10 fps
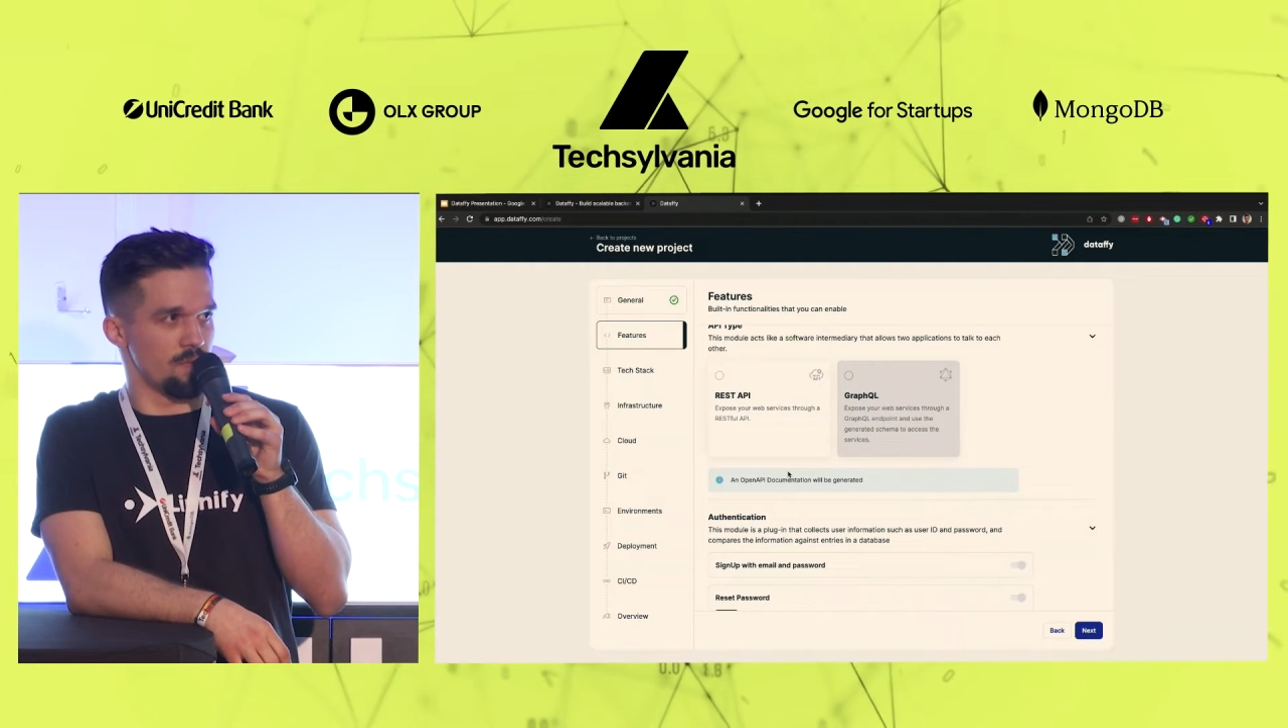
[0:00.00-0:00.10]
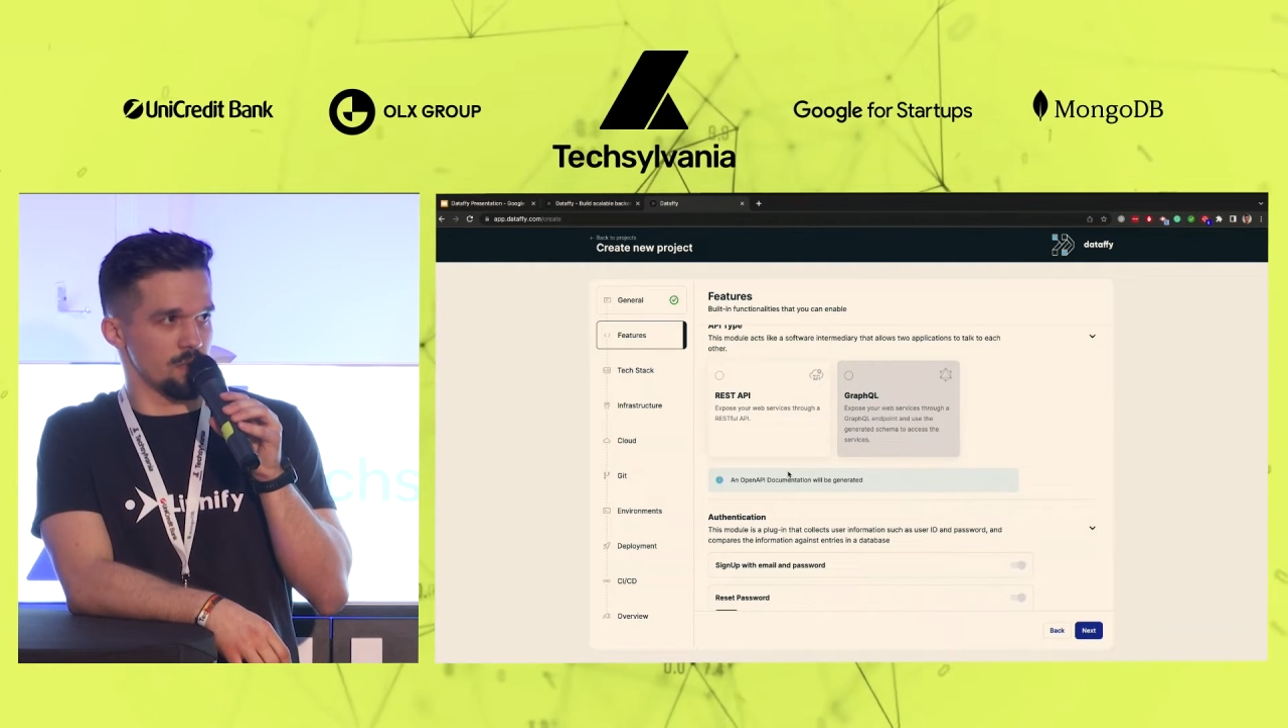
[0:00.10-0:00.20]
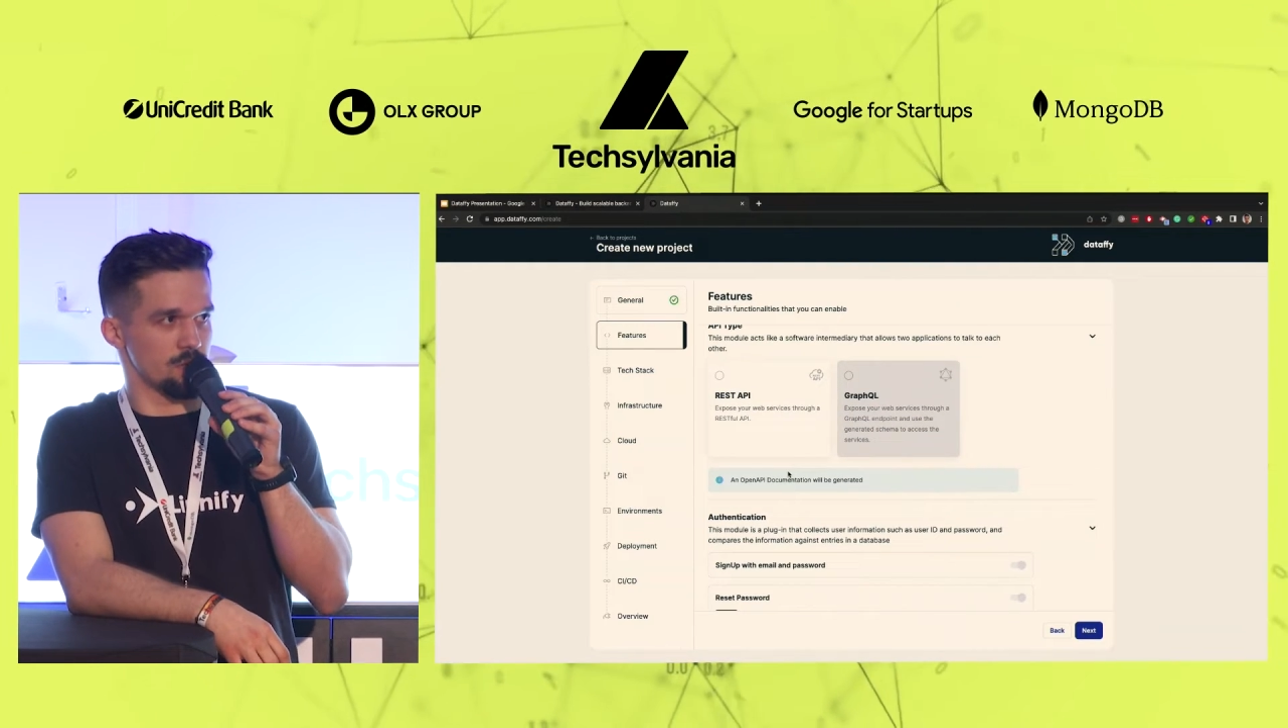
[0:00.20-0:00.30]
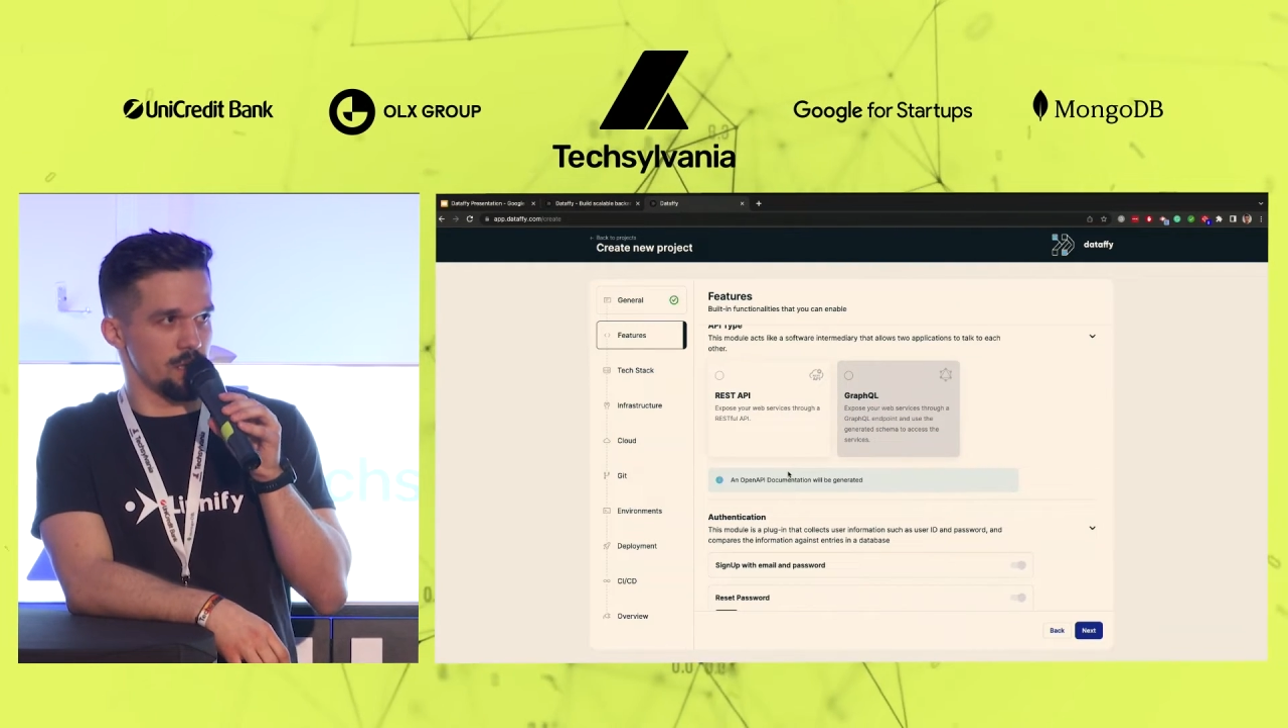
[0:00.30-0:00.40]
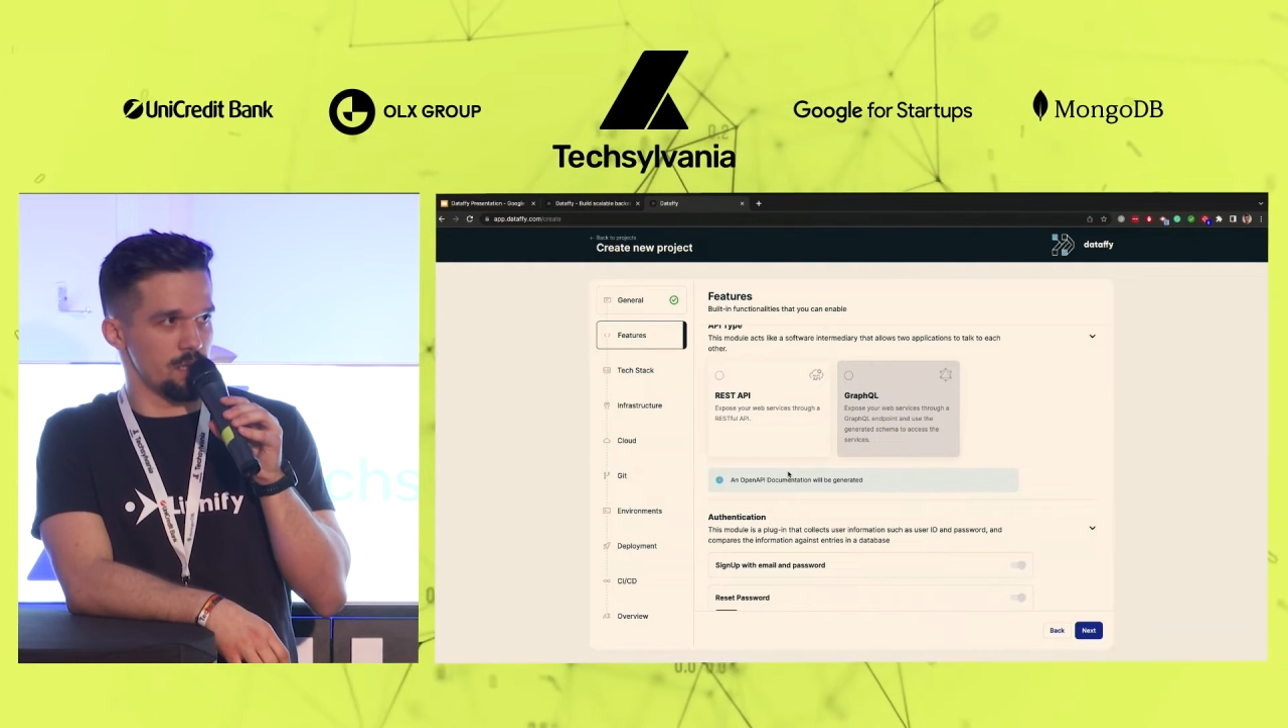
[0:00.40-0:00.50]

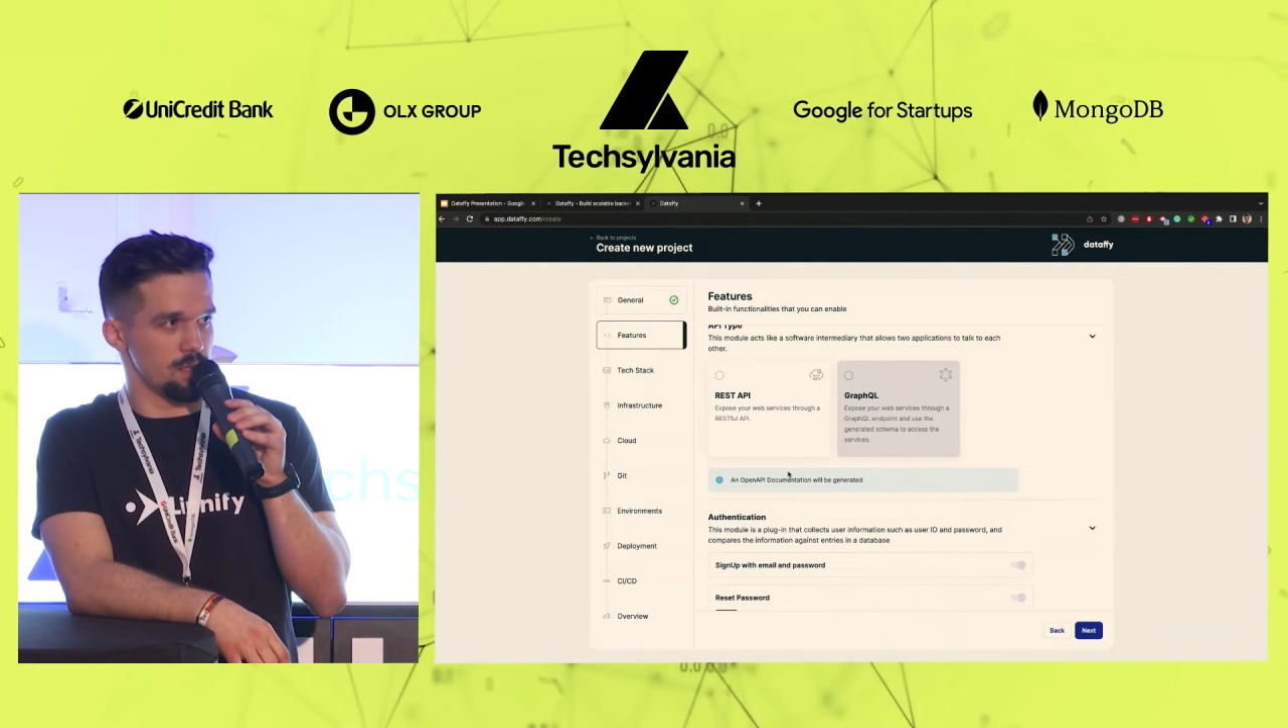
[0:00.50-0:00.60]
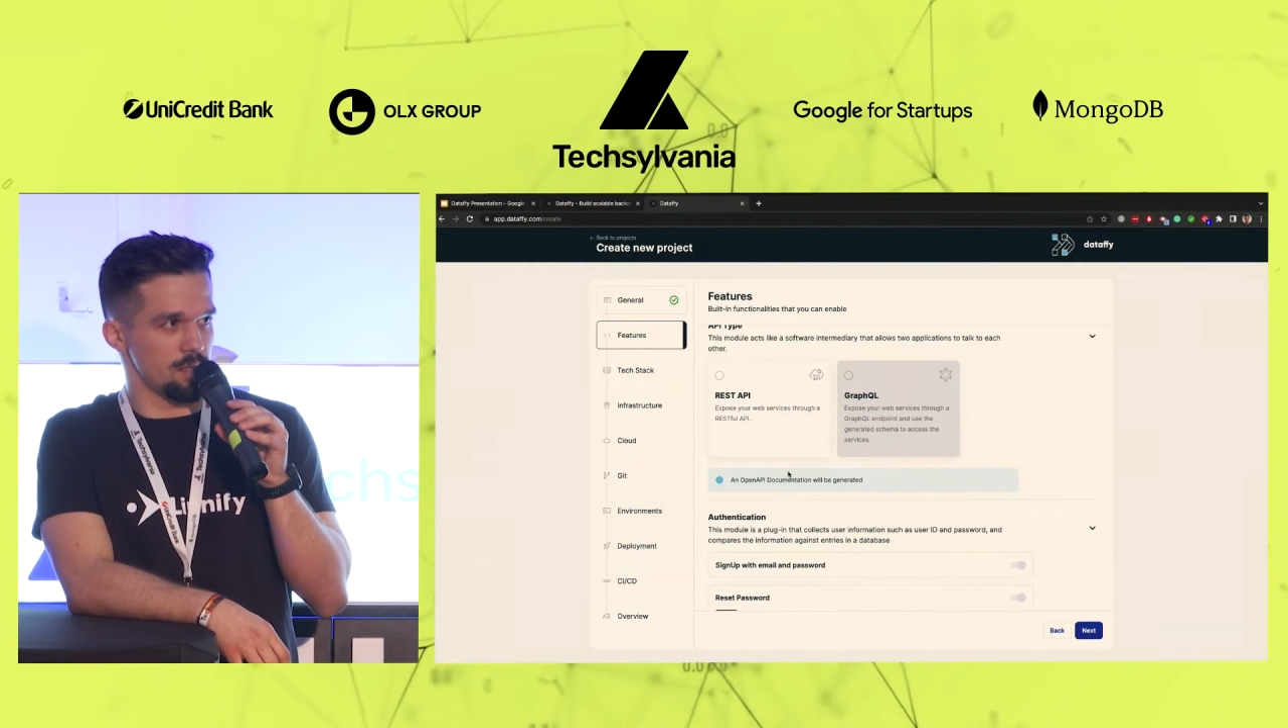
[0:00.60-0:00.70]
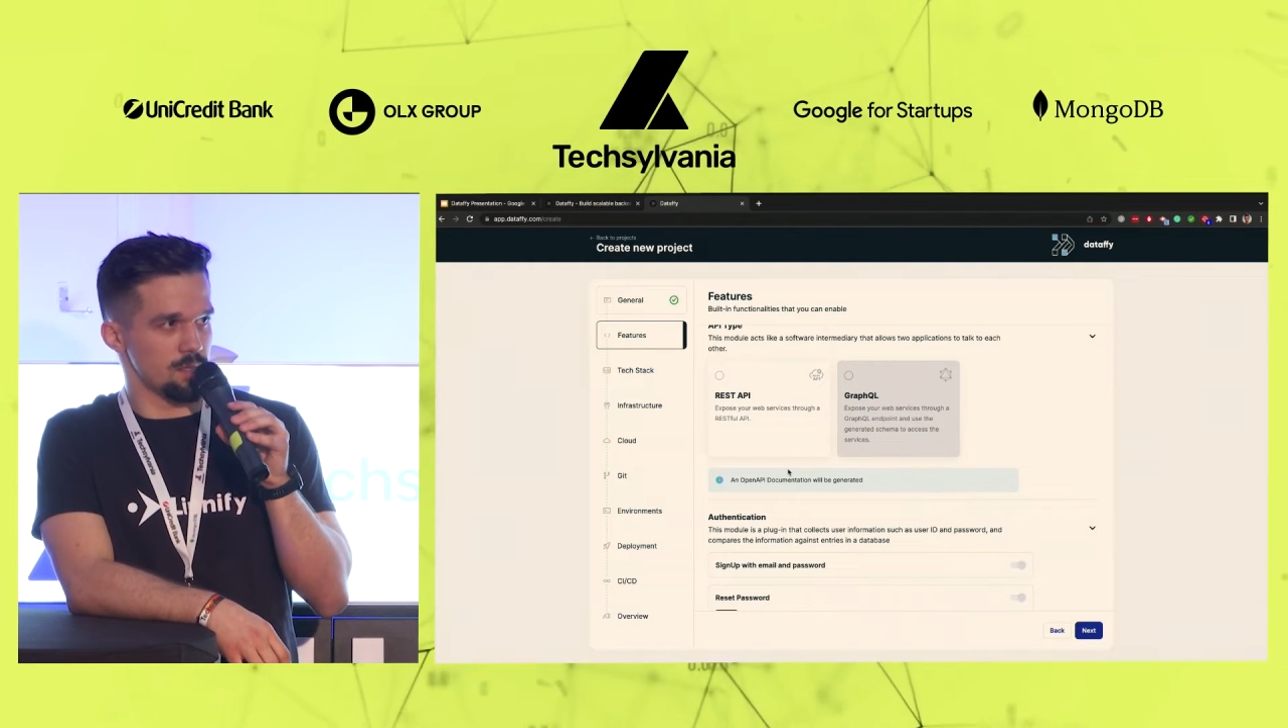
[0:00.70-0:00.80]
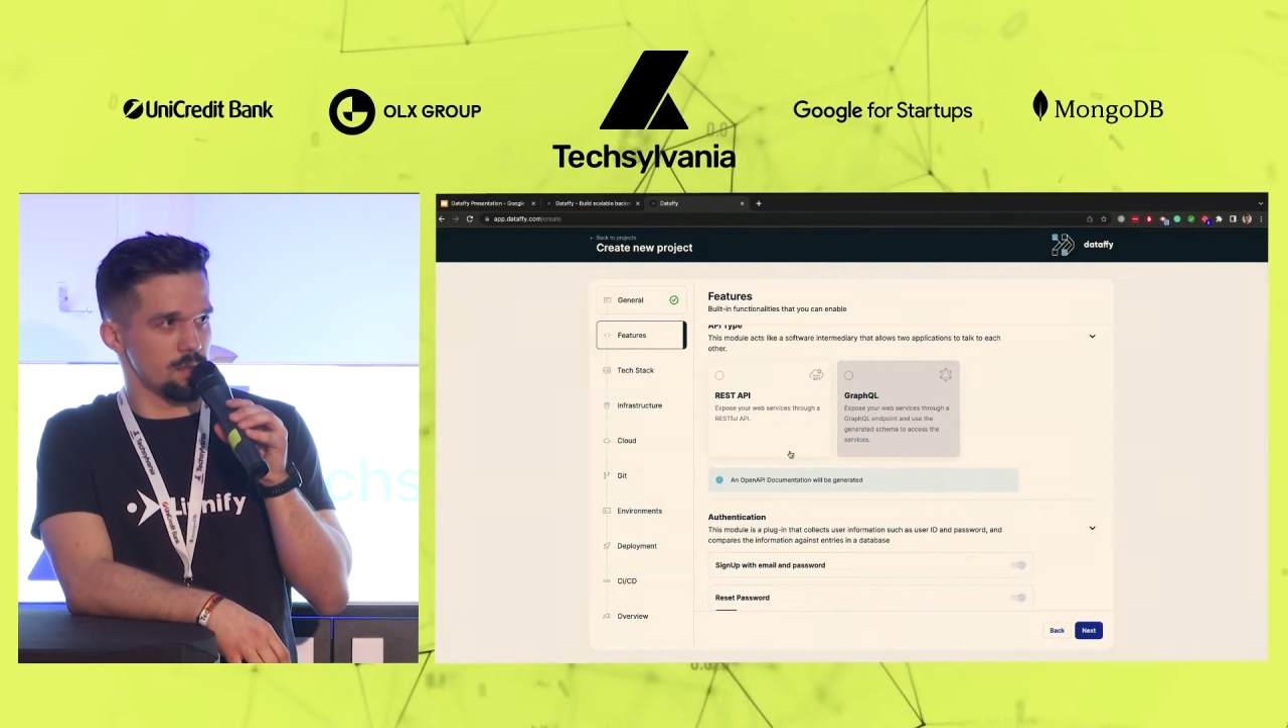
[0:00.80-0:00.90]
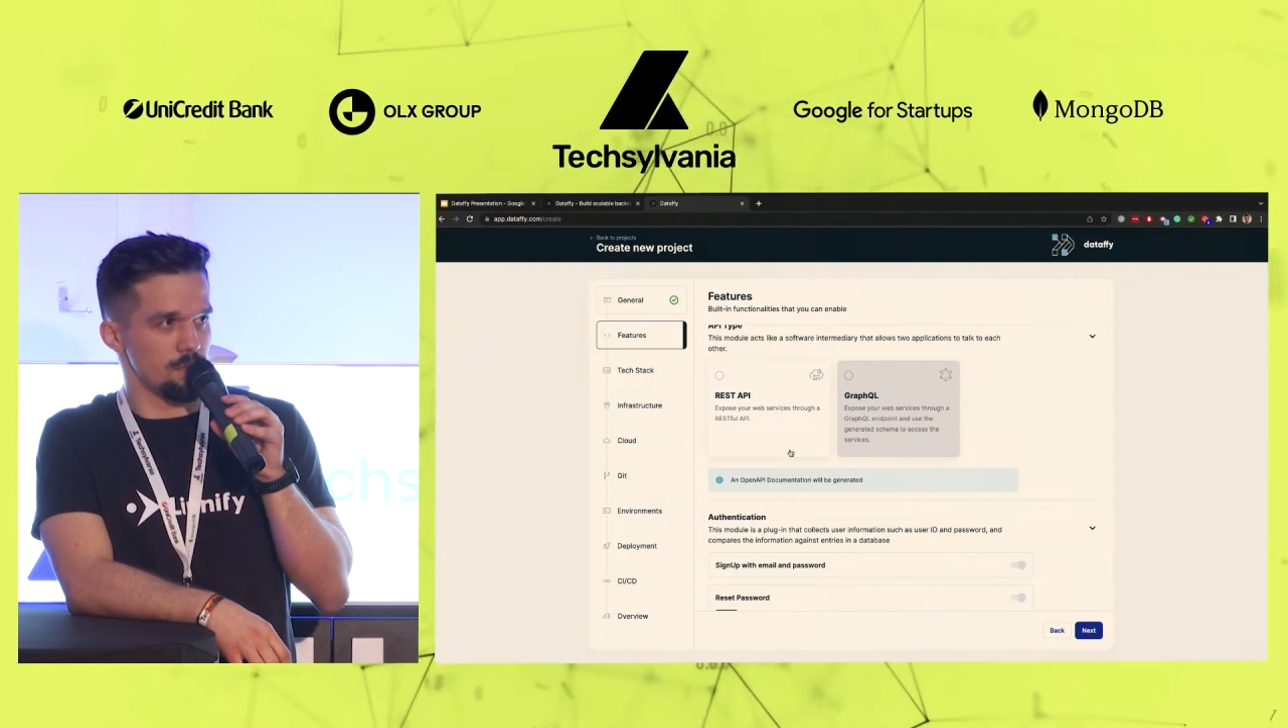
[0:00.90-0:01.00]

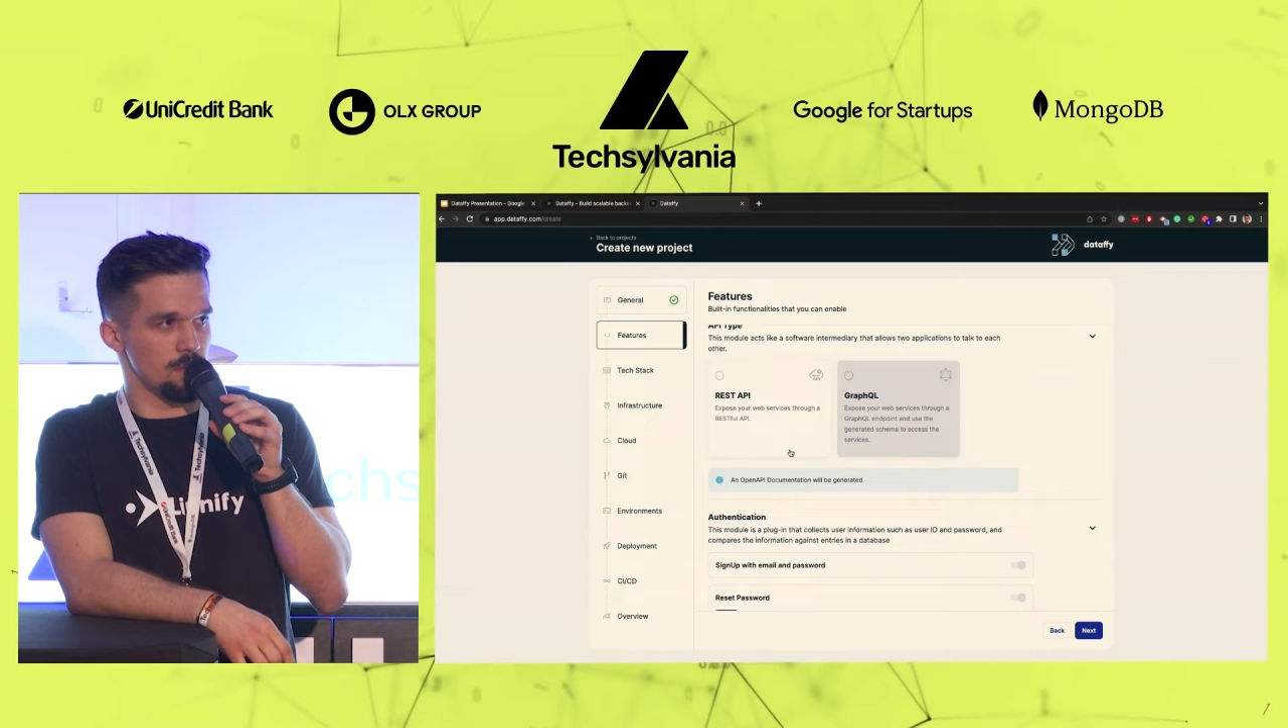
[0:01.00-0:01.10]
functionalities.